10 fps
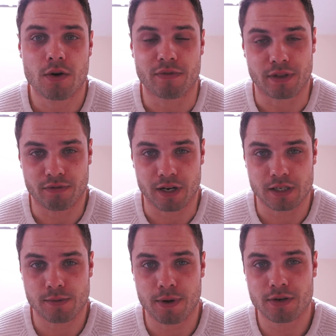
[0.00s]
within the
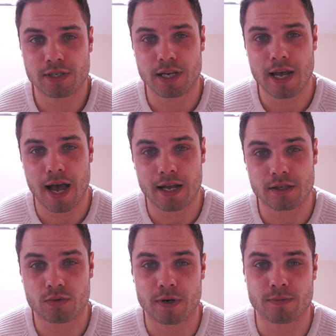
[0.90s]
fitness community,
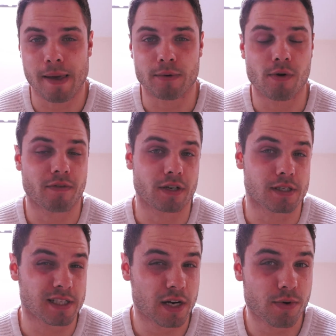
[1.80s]
and which may be worth
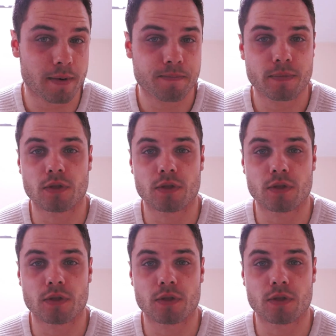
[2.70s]
considering.